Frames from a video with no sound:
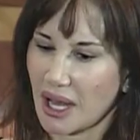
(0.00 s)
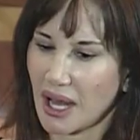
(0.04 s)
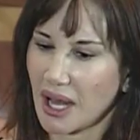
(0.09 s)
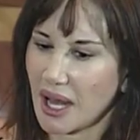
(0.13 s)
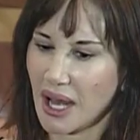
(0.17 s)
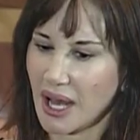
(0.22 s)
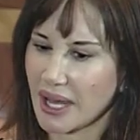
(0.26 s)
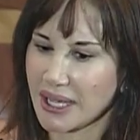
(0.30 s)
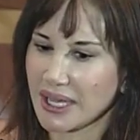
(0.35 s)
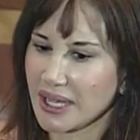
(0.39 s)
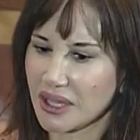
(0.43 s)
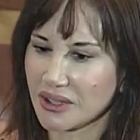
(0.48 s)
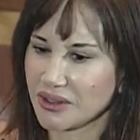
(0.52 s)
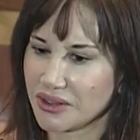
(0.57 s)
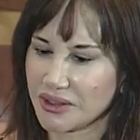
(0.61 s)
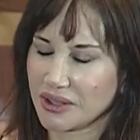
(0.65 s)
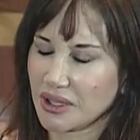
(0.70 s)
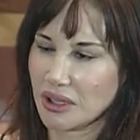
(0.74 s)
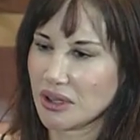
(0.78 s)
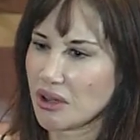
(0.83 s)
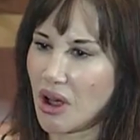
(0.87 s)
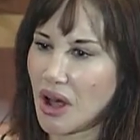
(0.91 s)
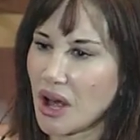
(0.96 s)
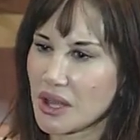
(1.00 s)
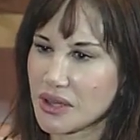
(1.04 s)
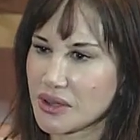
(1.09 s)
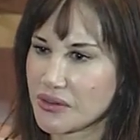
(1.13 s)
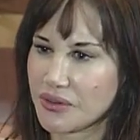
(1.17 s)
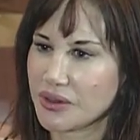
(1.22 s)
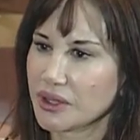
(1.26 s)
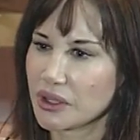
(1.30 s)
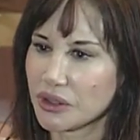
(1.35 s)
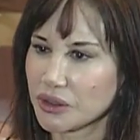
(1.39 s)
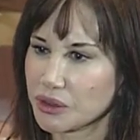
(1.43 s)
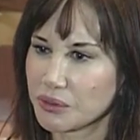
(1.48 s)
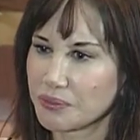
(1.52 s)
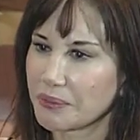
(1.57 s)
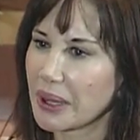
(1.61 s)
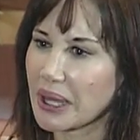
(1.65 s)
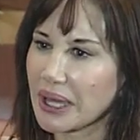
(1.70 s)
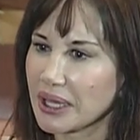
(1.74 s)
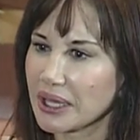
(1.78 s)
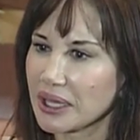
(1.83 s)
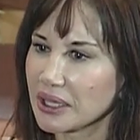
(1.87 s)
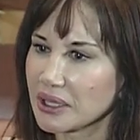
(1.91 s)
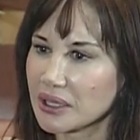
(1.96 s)
I guess cloth feels
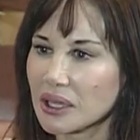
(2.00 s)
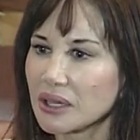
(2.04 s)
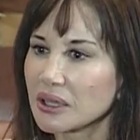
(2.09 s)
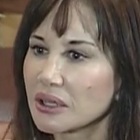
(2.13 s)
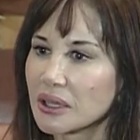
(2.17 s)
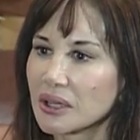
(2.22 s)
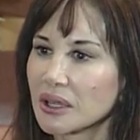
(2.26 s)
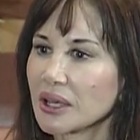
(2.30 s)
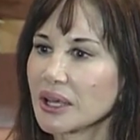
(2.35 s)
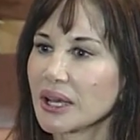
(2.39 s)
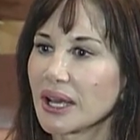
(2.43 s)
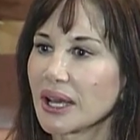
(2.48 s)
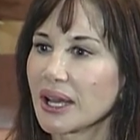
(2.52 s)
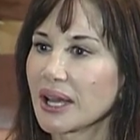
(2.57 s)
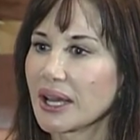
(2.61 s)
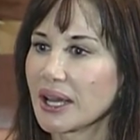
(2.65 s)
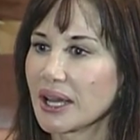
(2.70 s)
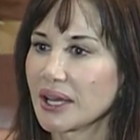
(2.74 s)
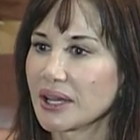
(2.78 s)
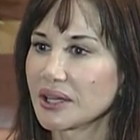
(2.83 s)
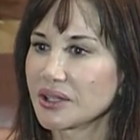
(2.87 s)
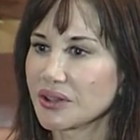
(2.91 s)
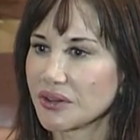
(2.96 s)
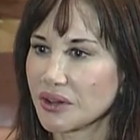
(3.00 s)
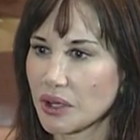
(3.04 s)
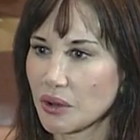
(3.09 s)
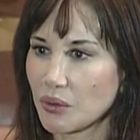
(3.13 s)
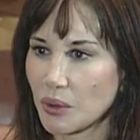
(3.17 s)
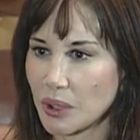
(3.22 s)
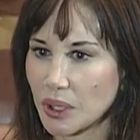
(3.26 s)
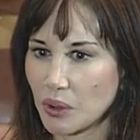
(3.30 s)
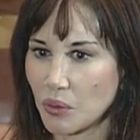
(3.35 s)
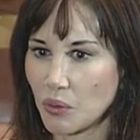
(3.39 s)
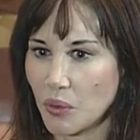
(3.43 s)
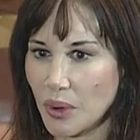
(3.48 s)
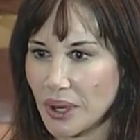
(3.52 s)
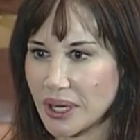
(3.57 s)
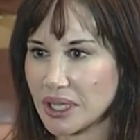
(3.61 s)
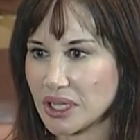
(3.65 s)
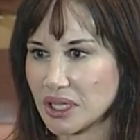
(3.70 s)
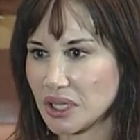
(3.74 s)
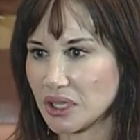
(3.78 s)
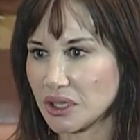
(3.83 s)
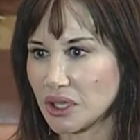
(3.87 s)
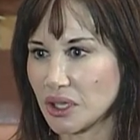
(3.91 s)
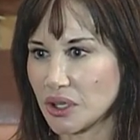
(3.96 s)
pain. And they wear white
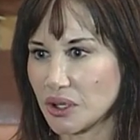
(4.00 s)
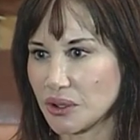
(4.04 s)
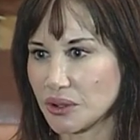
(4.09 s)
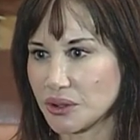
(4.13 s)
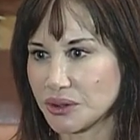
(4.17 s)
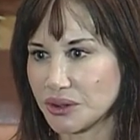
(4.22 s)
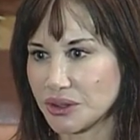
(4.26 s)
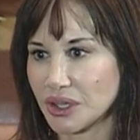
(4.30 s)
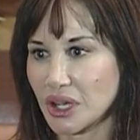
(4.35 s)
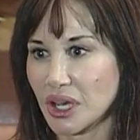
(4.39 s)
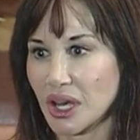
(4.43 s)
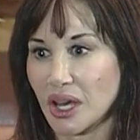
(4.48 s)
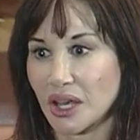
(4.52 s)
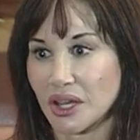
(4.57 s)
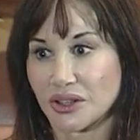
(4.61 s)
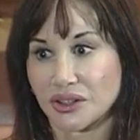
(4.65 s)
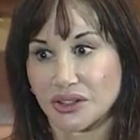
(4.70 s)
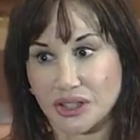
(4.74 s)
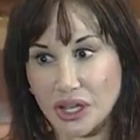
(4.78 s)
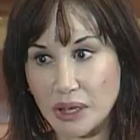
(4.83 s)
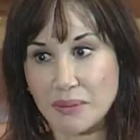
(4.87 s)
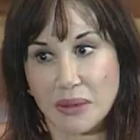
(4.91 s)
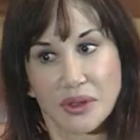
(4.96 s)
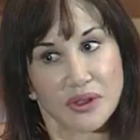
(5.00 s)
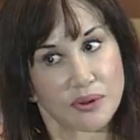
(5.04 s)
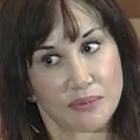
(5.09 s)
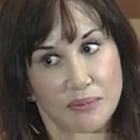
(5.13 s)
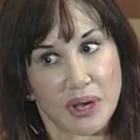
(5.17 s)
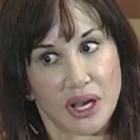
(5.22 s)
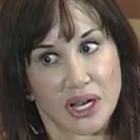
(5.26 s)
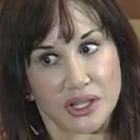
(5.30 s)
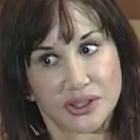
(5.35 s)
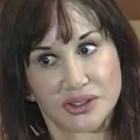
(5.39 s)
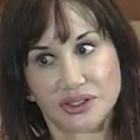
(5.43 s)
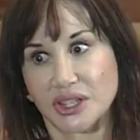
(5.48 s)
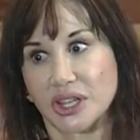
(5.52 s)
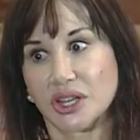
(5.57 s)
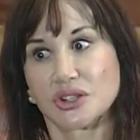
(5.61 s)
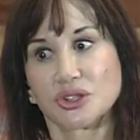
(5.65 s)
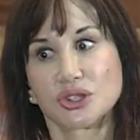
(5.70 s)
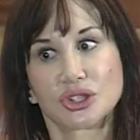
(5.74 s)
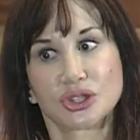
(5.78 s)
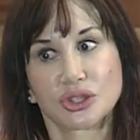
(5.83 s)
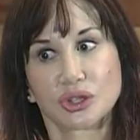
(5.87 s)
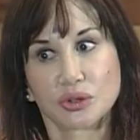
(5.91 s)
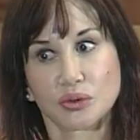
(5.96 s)
clothes. Some of the monks say you
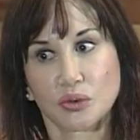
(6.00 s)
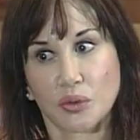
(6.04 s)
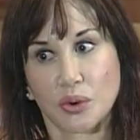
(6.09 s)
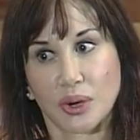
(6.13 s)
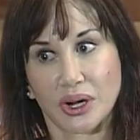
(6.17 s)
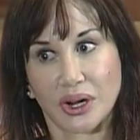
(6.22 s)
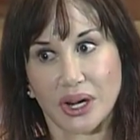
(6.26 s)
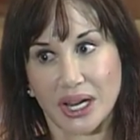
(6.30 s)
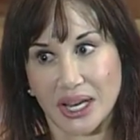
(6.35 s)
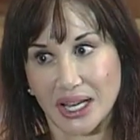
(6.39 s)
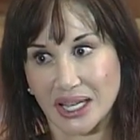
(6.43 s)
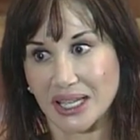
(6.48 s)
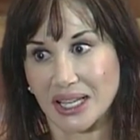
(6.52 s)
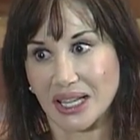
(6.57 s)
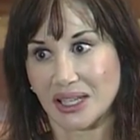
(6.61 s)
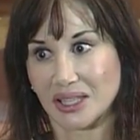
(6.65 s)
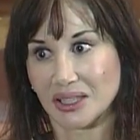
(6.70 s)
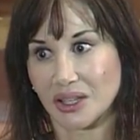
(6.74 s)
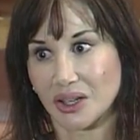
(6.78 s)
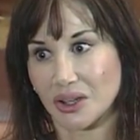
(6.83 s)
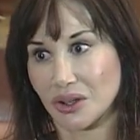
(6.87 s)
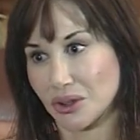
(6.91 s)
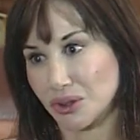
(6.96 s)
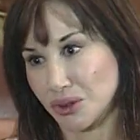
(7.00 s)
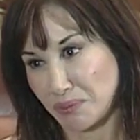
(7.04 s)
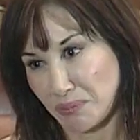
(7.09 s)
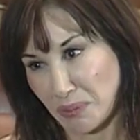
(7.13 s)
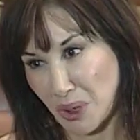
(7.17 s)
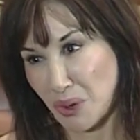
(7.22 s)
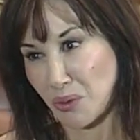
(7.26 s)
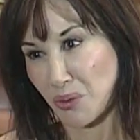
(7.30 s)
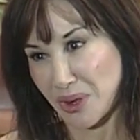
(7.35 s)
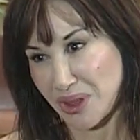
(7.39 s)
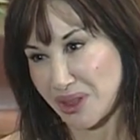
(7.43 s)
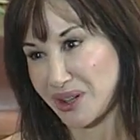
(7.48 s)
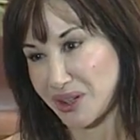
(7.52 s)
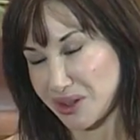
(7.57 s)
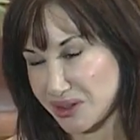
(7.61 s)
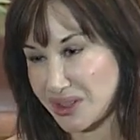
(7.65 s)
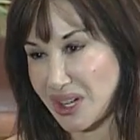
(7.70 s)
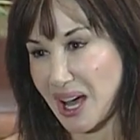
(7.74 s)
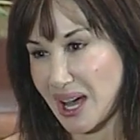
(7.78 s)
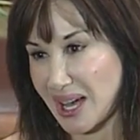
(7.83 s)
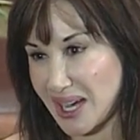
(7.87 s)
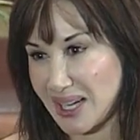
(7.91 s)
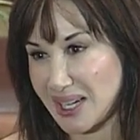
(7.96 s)
shouldn't wear any clothes, but with their
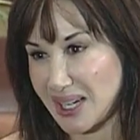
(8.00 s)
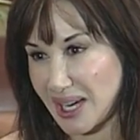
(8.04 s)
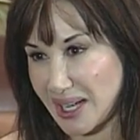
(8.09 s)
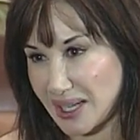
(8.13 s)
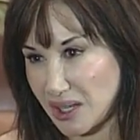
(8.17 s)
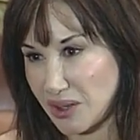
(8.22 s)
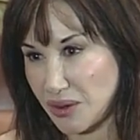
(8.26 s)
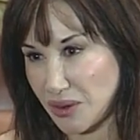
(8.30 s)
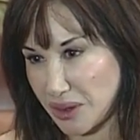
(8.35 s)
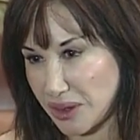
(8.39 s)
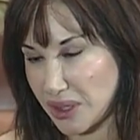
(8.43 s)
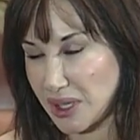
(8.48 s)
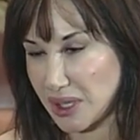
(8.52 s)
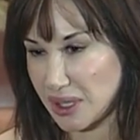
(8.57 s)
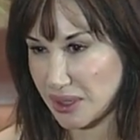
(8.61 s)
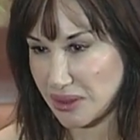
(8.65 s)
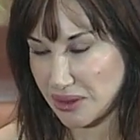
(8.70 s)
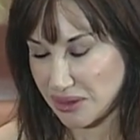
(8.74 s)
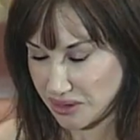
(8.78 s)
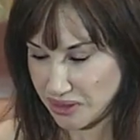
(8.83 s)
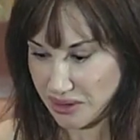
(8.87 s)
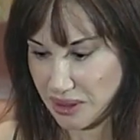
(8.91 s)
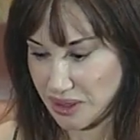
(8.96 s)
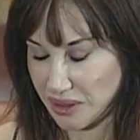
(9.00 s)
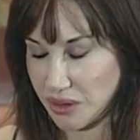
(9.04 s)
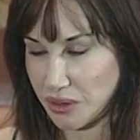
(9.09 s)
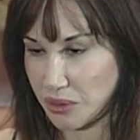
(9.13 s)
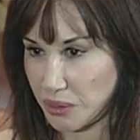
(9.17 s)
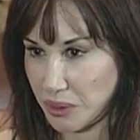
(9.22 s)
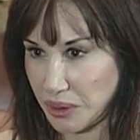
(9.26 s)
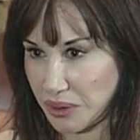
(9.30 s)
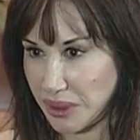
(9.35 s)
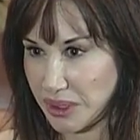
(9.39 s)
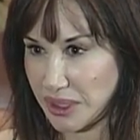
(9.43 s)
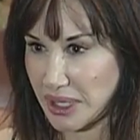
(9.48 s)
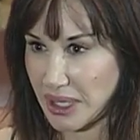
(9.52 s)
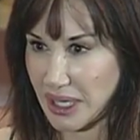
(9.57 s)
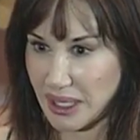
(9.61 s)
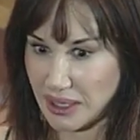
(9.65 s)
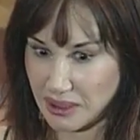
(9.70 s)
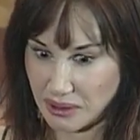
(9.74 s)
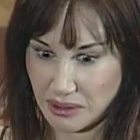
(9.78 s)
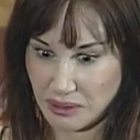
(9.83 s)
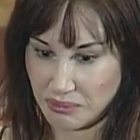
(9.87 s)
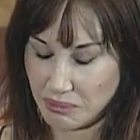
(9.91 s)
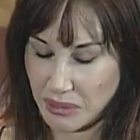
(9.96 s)
diet, I don't think it's really
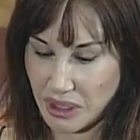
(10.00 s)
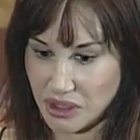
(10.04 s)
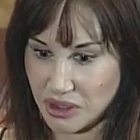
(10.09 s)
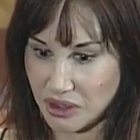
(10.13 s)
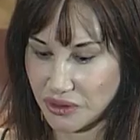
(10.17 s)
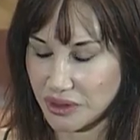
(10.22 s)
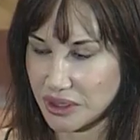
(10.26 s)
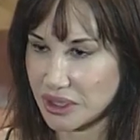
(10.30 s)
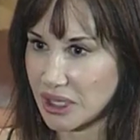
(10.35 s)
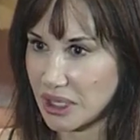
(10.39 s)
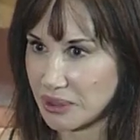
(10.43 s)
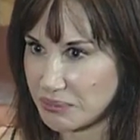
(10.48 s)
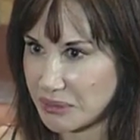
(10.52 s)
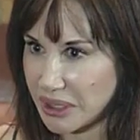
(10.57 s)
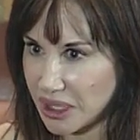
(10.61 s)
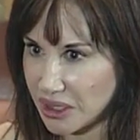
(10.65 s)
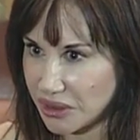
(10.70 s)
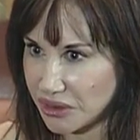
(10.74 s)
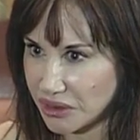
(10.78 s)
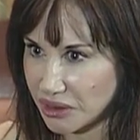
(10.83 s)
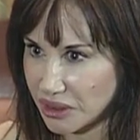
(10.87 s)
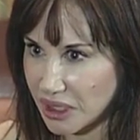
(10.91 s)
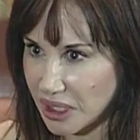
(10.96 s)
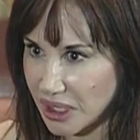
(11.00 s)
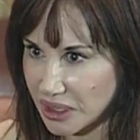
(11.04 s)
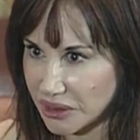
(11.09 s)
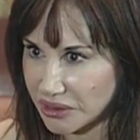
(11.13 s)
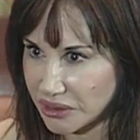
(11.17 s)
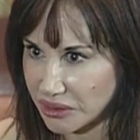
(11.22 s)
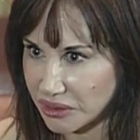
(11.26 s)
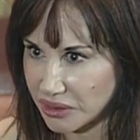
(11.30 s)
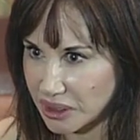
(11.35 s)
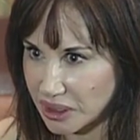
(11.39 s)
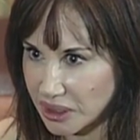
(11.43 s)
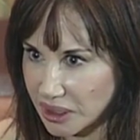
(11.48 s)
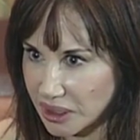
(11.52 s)
that much of a temptation, actually.